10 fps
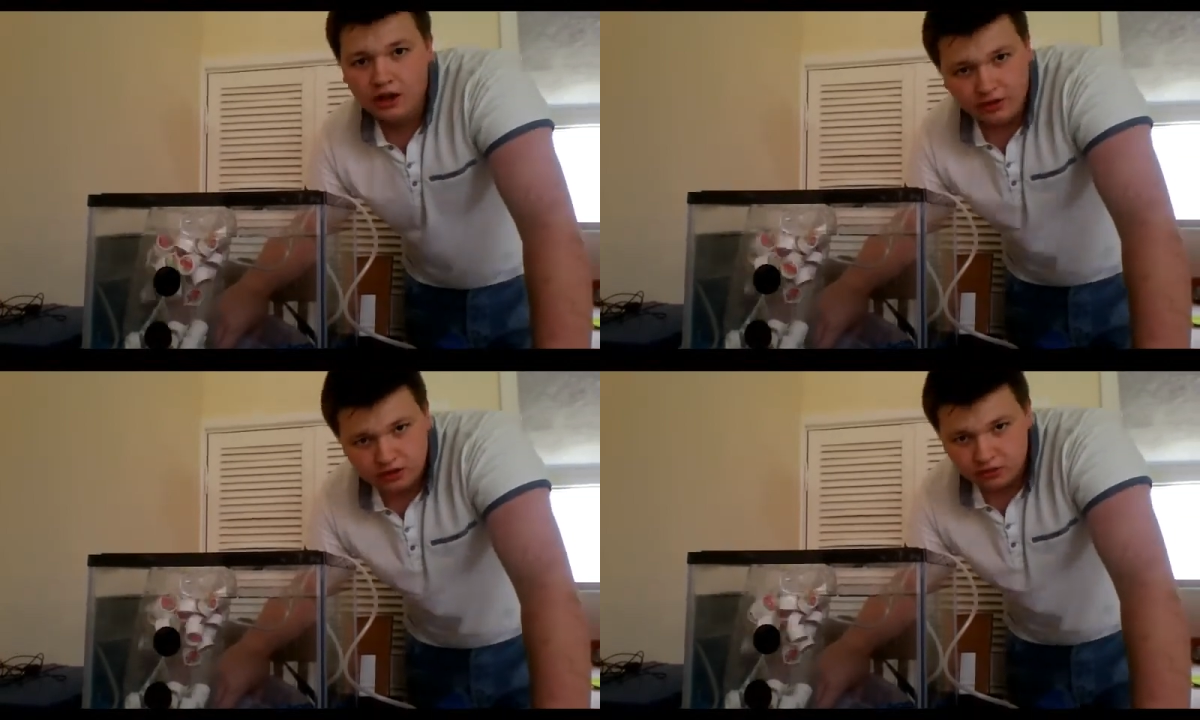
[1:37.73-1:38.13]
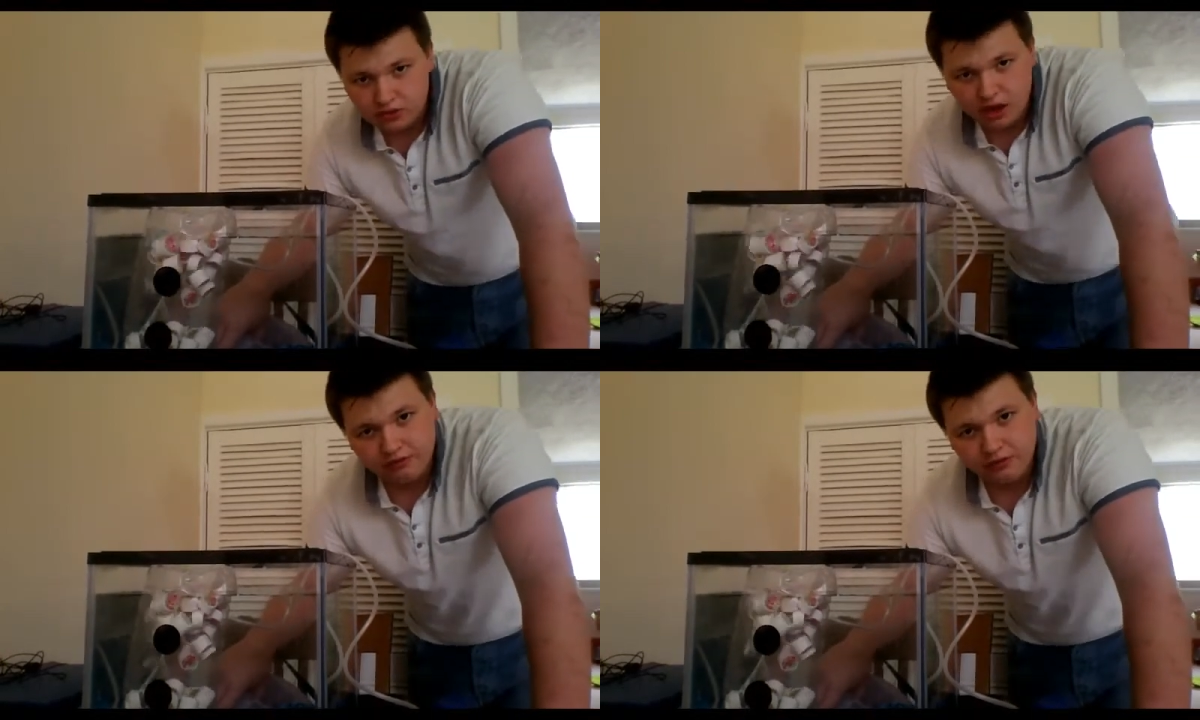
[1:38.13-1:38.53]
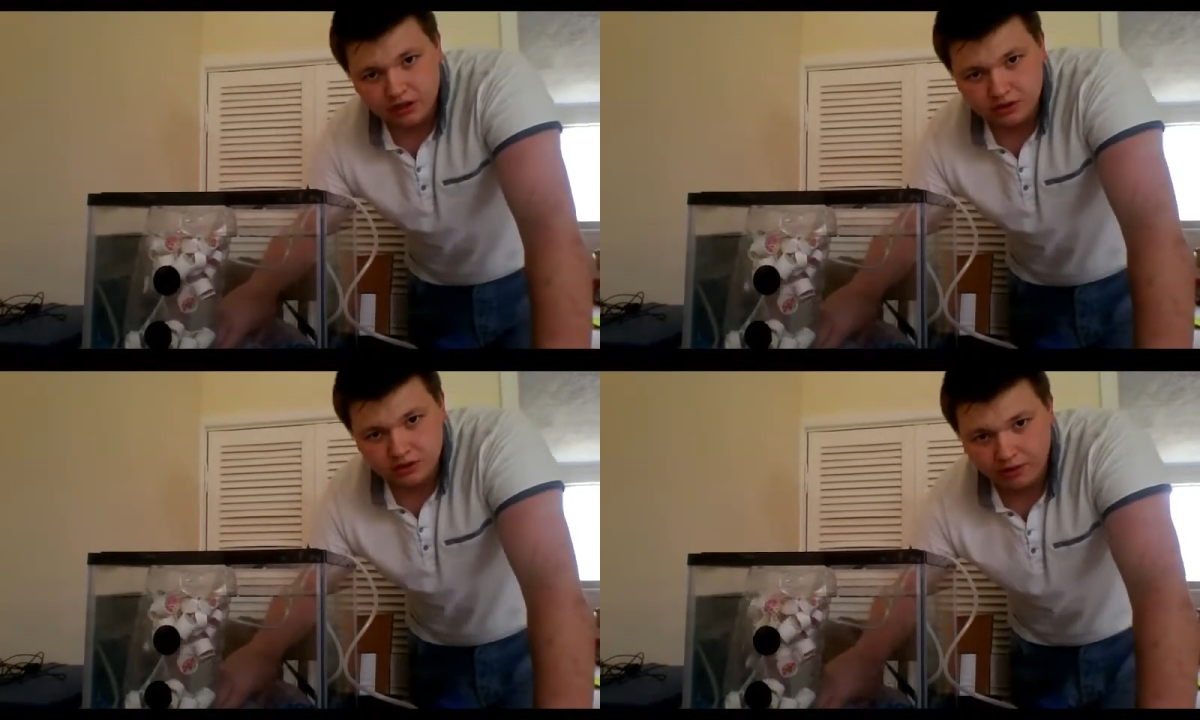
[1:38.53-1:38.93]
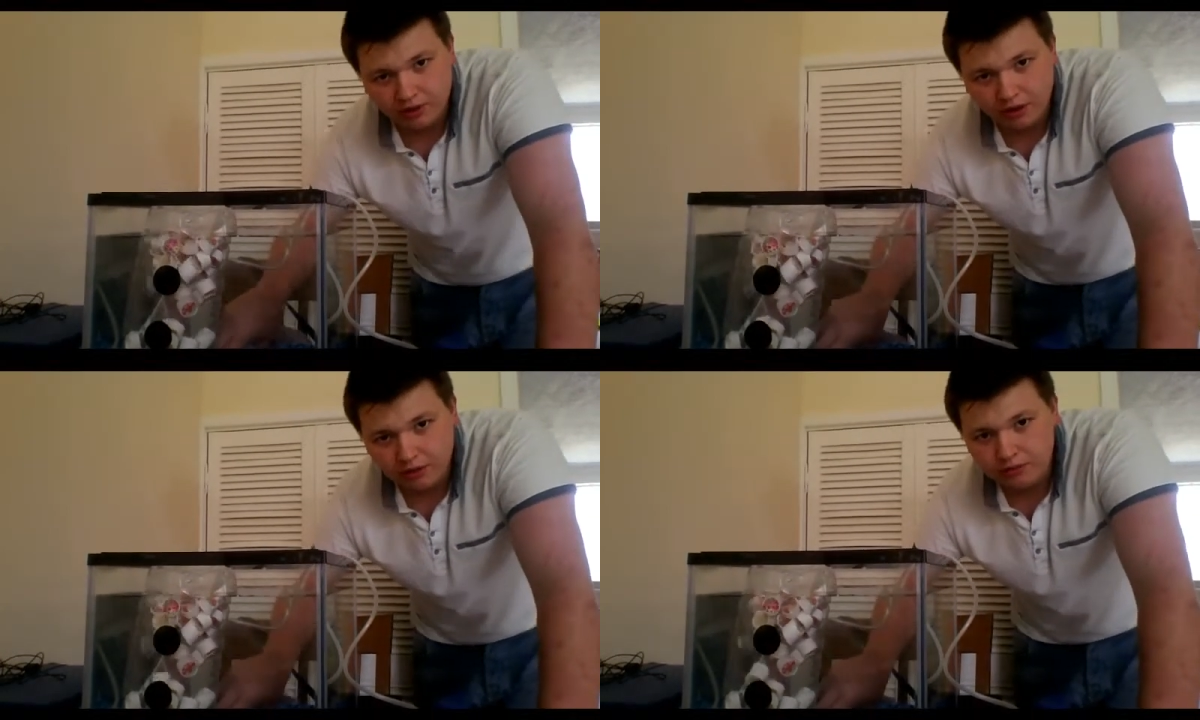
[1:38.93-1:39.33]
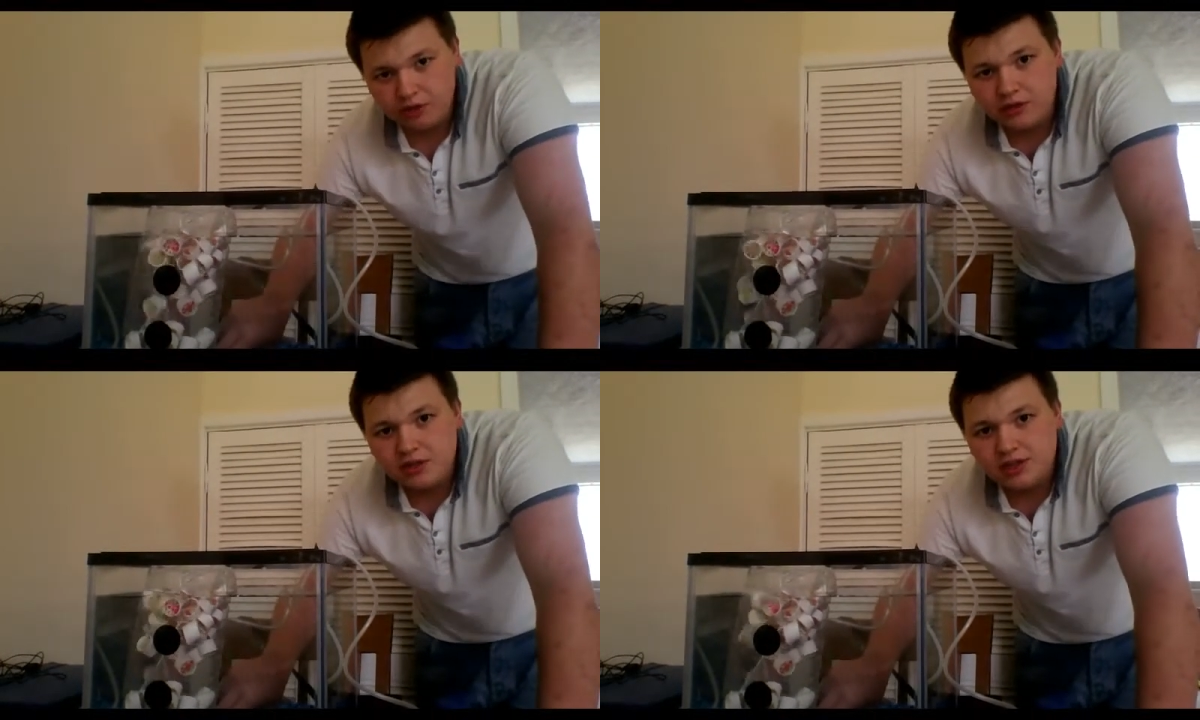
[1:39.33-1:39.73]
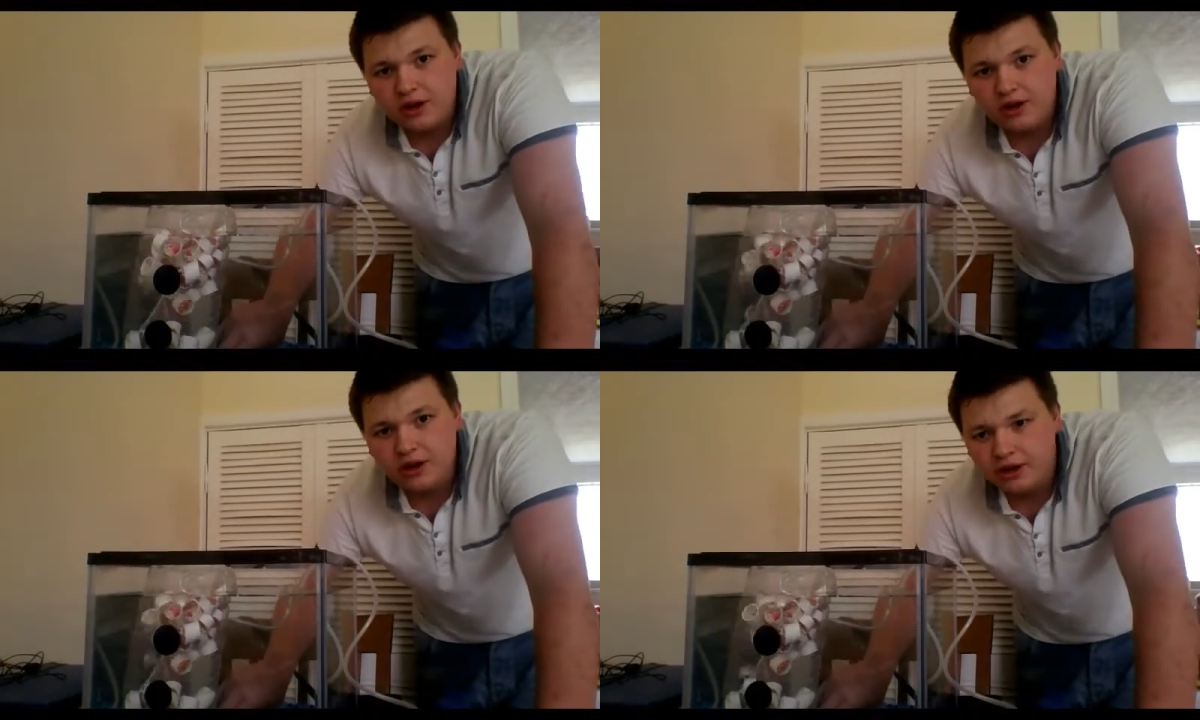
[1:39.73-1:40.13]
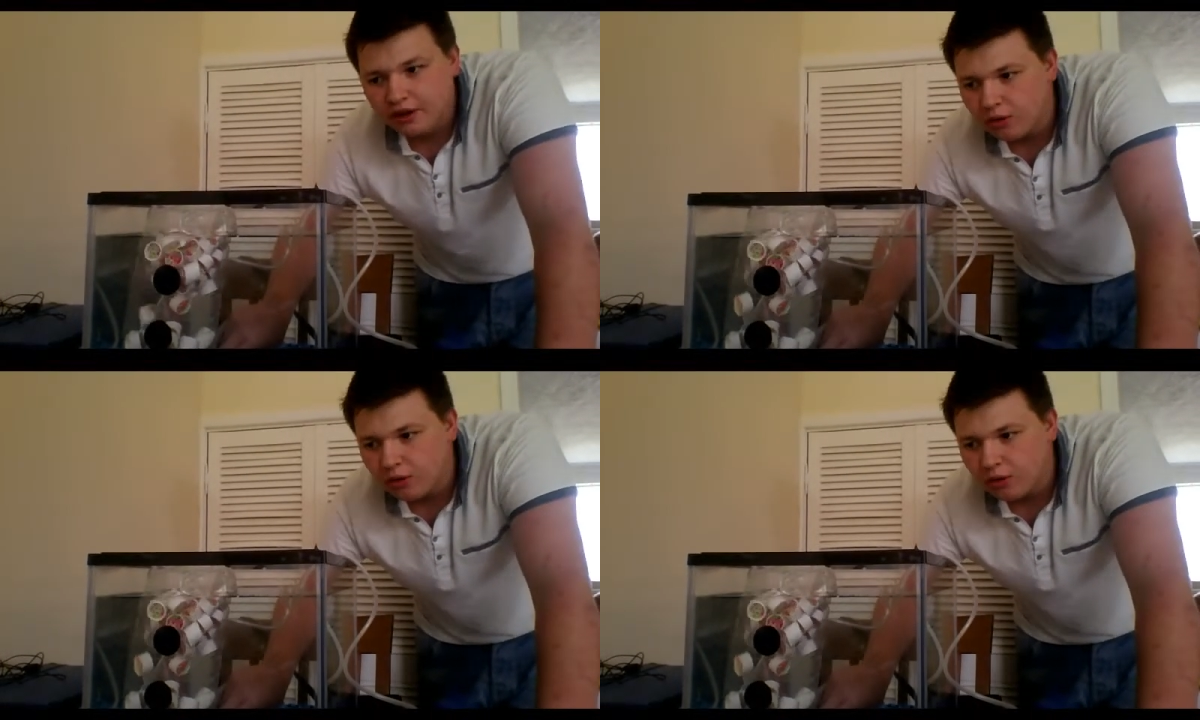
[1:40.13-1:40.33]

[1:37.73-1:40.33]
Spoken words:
There's also other reasons why we do it. We do it so that